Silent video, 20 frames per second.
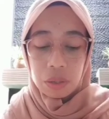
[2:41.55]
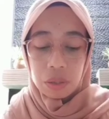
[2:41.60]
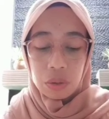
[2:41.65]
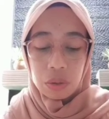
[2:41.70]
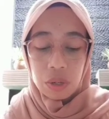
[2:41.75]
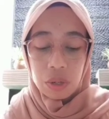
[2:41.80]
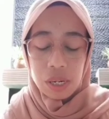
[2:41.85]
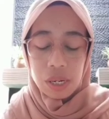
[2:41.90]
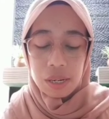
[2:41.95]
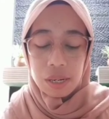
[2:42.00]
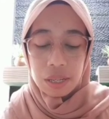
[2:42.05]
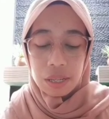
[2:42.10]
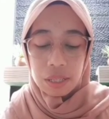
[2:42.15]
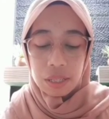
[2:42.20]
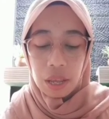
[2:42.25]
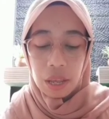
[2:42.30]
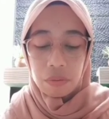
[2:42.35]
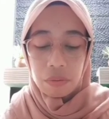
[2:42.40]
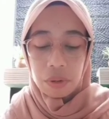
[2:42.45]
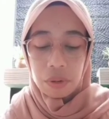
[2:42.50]
truly
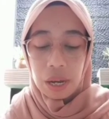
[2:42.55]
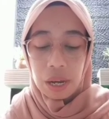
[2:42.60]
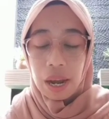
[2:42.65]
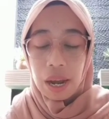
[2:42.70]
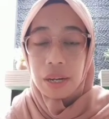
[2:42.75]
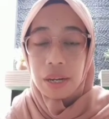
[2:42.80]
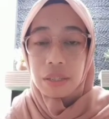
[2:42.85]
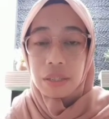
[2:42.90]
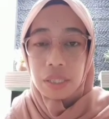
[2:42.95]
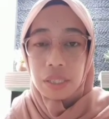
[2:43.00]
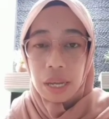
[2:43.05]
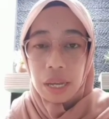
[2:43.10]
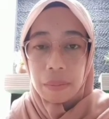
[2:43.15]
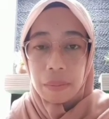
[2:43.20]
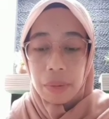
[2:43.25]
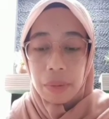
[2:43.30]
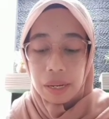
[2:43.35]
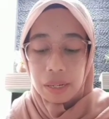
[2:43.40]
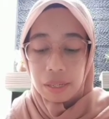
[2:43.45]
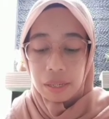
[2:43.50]
does have a hard
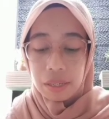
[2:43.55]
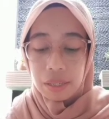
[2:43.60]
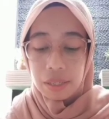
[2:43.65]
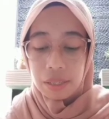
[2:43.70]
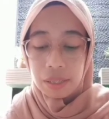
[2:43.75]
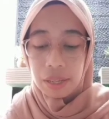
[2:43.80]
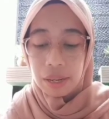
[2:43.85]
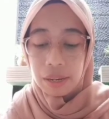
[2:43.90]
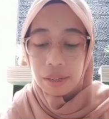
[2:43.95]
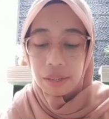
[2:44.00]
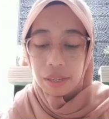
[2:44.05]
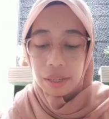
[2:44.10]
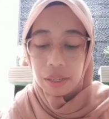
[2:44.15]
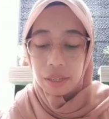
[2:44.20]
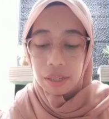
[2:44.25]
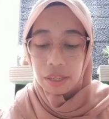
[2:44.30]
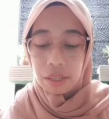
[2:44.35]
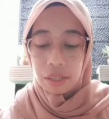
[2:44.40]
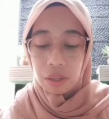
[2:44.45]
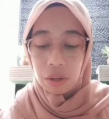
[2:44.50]
time understanding
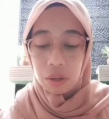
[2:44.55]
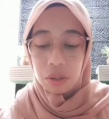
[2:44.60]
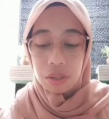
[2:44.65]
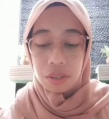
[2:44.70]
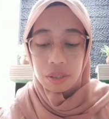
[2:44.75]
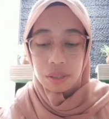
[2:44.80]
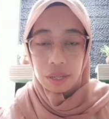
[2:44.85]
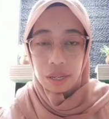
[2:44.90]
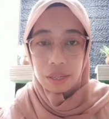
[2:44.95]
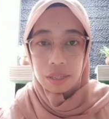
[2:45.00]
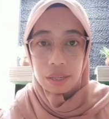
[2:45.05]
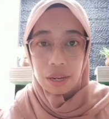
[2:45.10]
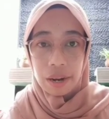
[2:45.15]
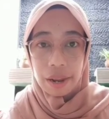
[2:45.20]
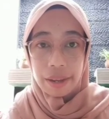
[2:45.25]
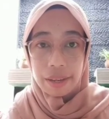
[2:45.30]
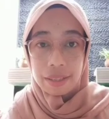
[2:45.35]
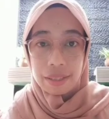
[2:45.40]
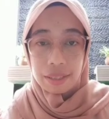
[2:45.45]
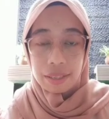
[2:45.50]
a non-standard
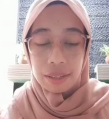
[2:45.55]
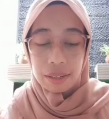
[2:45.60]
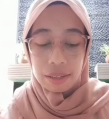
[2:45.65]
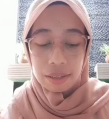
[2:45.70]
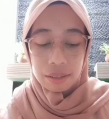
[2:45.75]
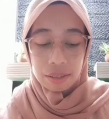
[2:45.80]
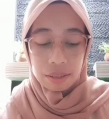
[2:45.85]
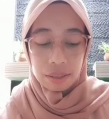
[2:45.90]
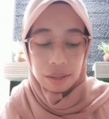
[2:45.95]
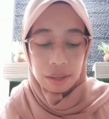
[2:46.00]
accent.